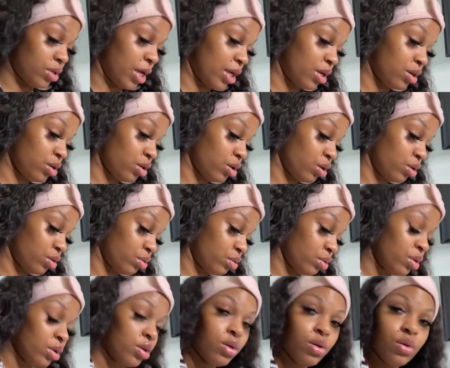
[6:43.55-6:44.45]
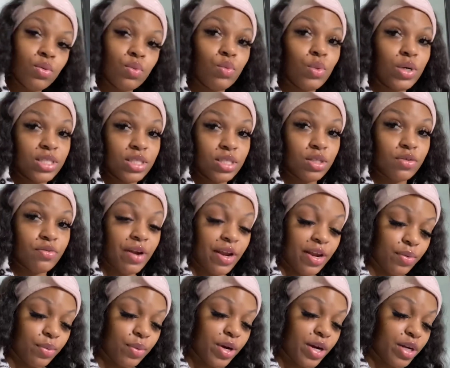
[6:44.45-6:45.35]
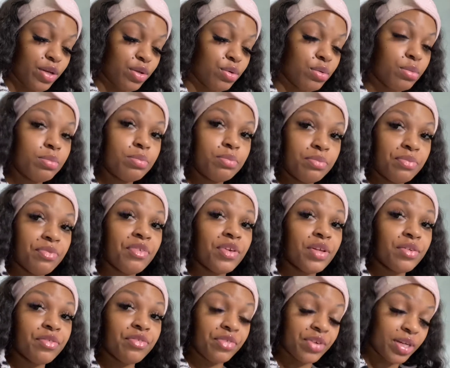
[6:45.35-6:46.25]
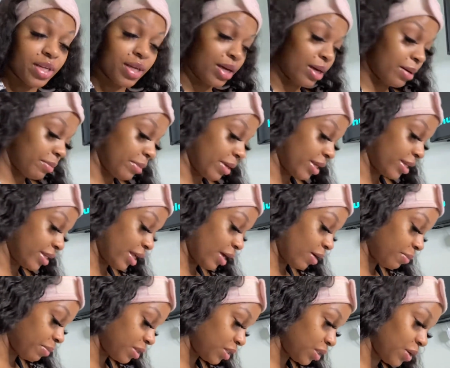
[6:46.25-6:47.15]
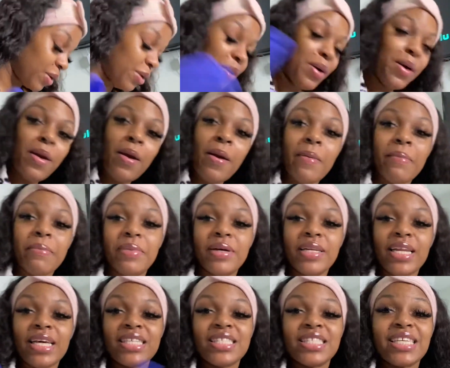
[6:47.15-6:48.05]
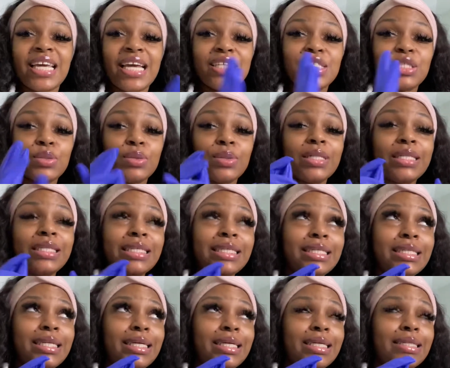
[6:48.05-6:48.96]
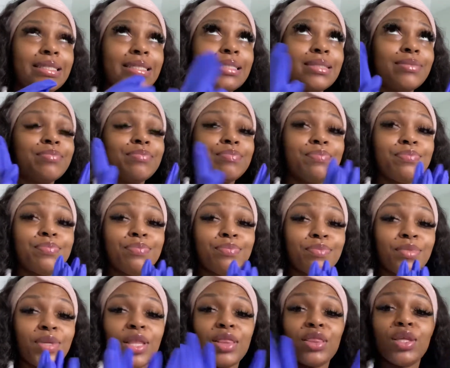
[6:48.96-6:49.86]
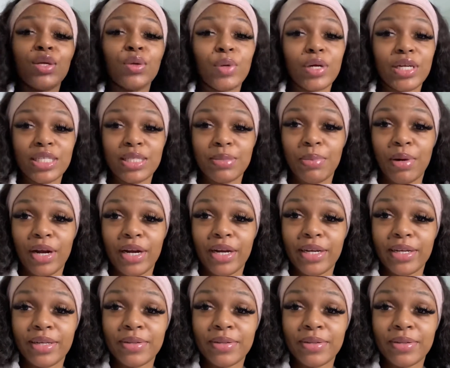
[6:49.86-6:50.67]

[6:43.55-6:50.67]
I don't know what's the right word. You feel free to comment down below, but let's get to cleaning, the worst part.